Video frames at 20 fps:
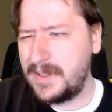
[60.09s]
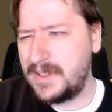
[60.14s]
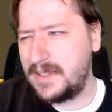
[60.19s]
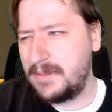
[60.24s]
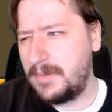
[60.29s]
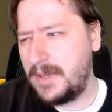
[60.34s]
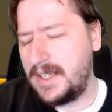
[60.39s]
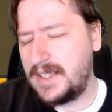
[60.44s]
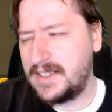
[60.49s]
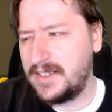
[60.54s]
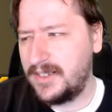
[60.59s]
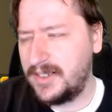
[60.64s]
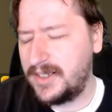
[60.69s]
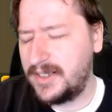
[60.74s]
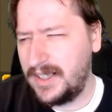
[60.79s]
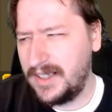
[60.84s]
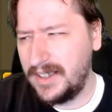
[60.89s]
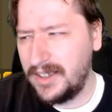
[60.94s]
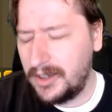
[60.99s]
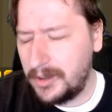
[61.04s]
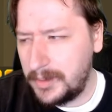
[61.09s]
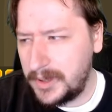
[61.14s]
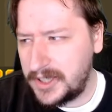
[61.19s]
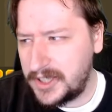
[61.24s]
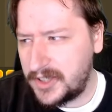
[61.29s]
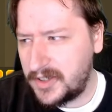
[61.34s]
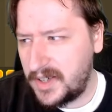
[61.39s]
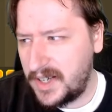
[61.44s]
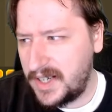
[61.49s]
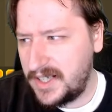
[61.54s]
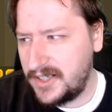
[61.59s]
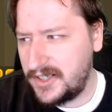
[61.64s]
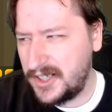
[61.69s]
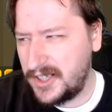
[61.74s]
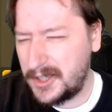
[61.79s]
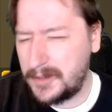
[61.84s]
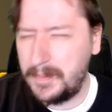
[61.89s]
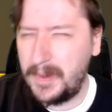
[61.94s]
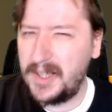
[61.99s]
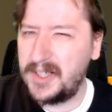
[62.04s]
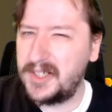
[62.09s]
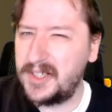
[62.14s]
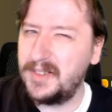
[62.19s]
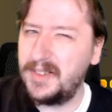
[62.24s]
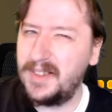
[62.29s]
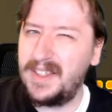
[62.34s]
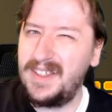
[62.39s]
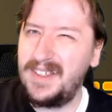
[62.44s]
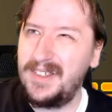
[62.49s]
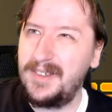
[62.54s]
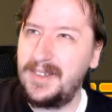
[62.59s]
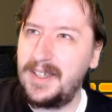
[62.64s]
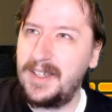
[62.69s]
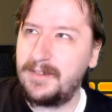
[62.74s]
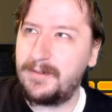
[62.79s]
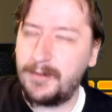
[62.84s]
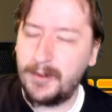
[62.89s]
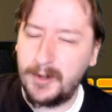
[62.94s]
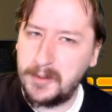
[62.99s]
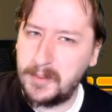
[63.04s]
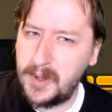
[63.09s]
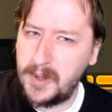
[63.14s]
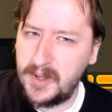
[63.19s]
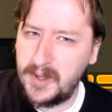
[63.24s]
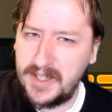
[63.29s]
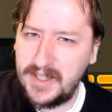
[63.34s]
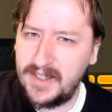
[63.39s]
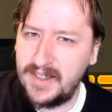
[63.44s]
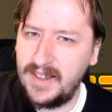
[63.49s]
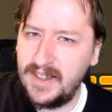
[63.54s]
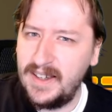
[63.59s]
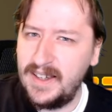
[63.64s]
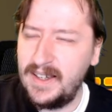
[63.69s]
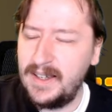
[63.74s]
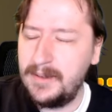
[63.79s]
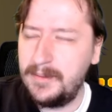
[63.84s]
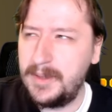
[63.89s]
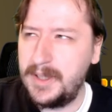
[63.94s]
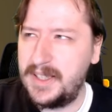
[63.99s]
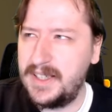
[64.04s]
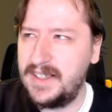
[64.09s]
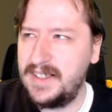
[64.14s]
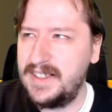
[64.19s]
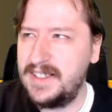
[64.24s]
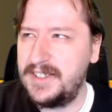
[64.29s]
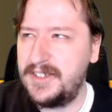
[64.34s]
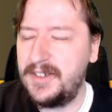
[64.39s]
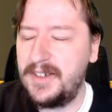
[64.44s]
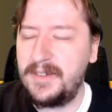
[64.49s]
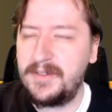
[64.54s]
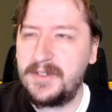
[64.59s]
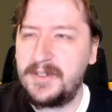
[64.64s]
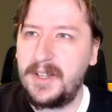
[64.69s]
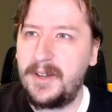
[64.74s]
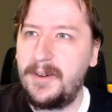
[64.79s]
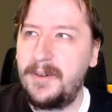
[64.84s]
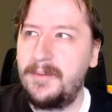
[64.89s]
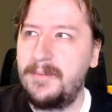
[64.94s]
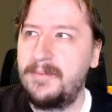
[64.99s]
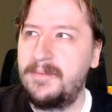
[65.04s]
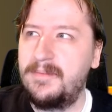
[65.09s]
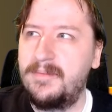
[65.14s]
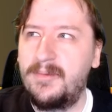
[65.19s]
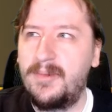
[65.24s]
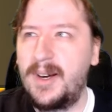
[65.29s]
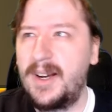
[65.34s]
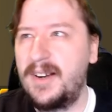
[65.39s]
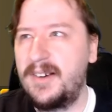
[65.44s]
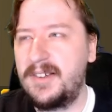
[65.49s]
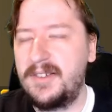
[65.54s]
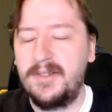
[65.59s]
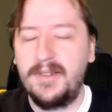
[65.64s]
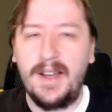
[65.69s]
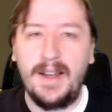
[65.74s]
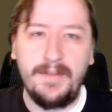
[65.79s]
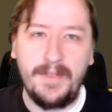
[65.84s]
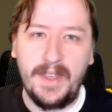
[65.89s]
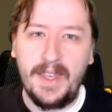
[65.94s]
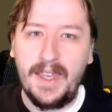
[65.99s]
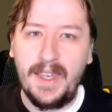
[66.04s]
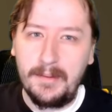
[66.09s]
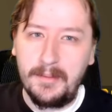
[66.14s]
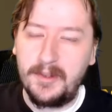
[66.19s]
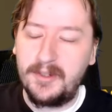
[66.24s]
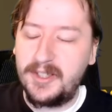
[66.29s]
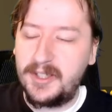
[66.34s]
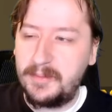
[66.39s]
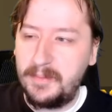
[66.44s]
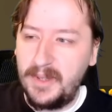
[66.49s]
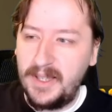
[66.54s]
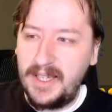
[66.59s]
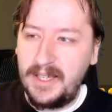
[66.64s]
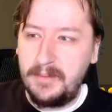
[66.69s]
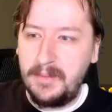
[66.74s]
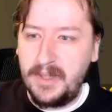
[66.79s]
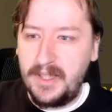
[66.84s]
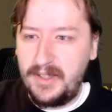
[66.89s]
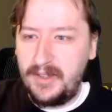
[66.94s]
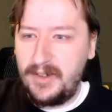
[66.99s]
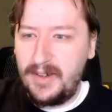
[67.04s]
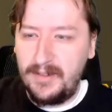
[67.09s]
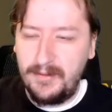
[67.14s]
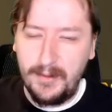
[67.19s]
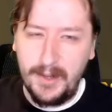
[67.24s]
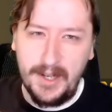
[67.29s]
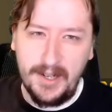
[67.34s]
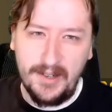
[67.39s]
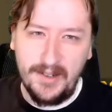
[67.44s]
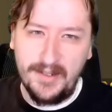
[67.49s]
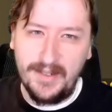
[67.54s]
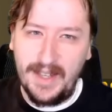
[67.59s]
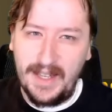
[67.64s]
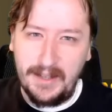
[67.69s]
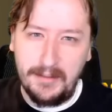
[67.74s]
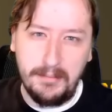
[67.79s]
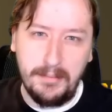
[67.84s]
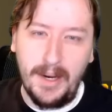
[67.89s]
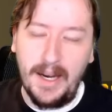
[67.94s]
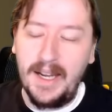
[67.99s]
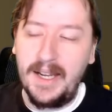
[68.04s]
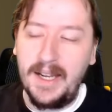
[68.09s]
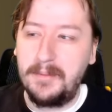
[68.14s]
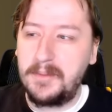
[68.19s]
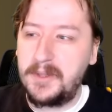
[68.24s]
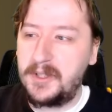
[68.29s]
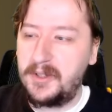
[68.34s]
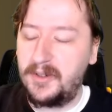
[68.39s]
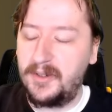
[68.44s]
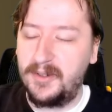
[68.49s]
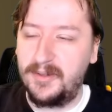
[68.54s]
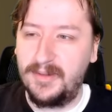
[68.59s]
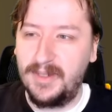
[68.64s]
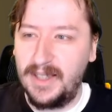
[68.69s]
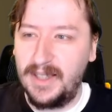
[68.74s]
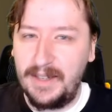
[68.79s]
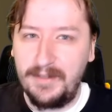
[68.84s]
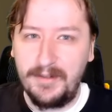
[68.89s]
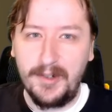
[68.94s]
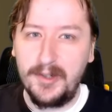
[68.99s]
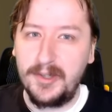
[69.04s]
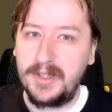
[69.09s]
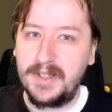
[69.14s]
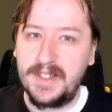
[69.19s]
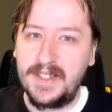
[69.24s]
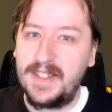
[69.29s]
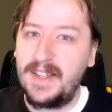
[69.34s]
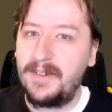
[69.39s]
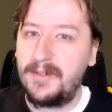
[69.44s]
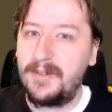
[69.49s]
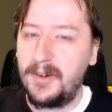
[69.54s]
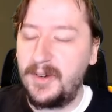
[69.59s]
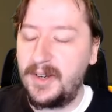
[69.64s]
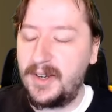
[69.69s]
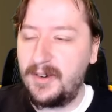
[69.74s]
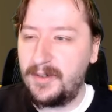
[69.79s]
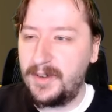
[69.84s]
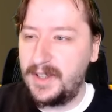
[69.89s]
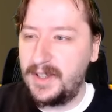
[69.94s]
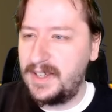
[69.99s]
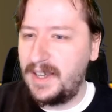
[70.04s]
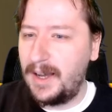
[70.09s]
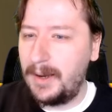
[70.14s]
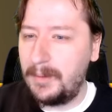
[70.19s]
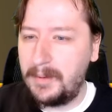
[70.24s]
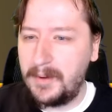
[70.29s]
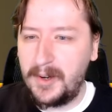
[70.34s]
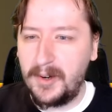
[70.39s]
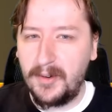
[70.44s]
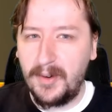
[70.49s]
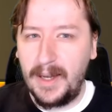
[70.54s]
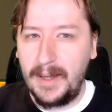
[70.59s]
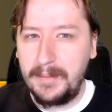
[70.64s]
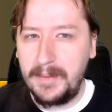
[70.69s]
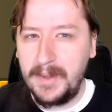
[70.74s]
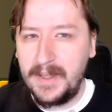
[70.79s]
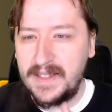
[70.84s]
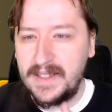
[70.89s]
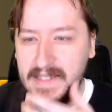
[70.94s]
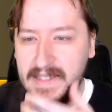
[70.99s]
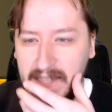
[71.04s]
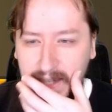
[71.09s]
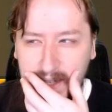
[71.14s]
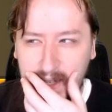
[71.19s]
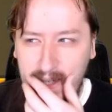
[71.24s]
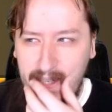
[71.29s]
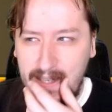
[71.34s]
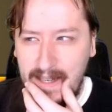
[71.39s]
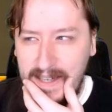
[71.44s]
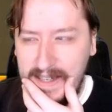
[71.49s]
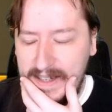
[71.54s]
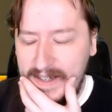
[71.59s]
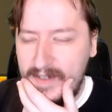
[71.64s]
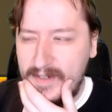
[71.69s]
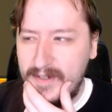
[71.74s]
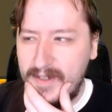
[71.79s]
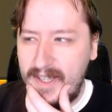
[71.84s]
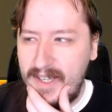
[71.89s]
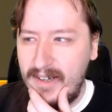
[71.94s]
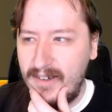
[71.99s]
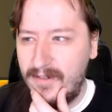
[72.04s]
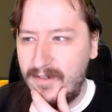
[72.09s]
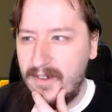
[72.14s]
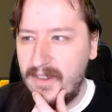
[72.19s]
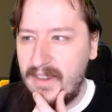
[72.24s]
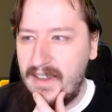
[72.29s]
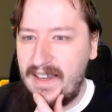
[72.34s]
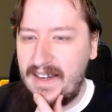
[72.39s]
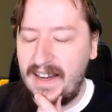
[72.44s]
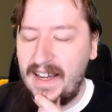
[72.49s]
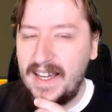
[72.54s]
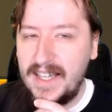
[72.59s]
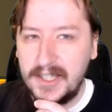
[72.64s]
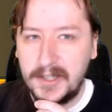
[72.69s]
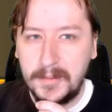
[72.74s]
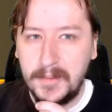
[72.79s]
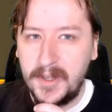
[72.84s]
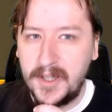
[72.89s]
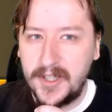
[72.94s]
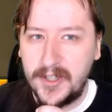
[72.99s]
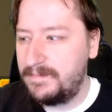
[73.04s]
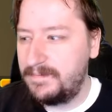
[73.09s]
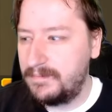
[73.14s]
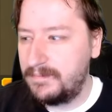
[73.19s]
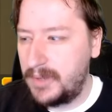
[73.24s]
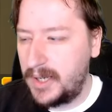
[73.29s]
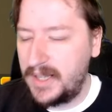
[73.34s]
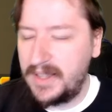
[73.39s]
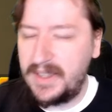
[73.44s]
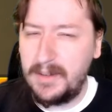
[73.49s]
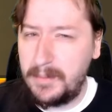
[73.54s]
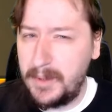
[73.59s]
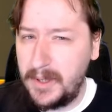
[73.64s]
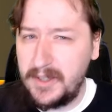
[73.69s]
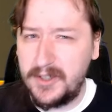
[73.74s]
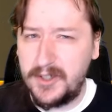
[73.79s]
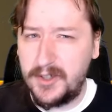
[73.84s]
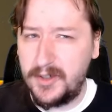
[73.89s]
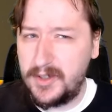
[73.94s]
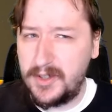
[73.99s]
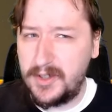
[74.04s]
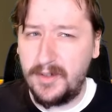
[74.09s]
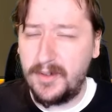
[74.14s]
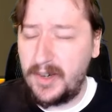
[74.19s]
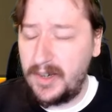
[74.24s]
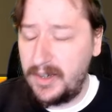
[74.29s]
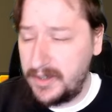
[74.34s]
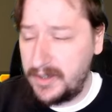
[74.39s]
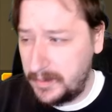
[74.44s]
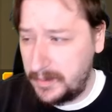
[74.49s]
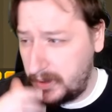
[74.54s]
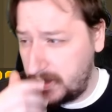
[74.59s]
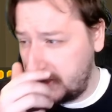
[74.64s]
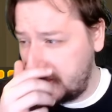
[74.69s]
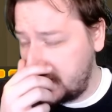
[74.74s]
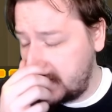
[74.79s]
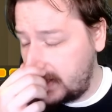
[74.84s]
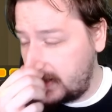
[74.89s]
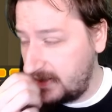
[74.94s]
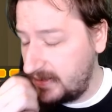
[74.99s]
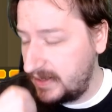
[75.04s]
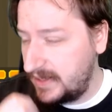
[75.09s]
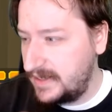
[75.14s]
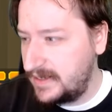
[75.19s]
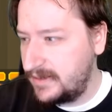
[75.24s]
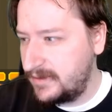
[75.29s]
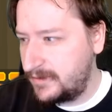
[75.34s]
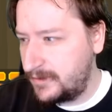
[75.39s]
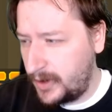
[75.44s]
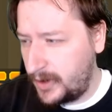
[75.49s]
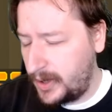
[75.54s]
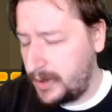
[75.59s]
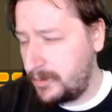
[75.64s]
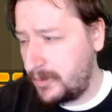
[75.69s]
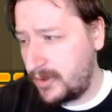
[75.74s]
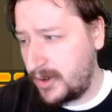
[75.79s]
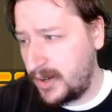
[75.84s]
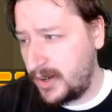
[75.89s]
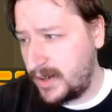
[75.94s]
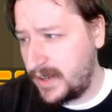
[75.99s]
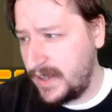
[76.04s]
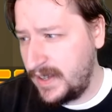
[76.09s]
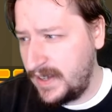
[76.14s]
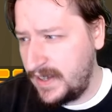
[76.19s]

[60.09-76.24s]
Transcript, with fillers: it makes look a little bit strange, especially in first person, because you have some where you have the ammo displayed, but then you have weird like pipes or levers and stuff going over the top of your weapons. And I don't care for that as much, but I think Builder's Choice overall is a pretty solid framework.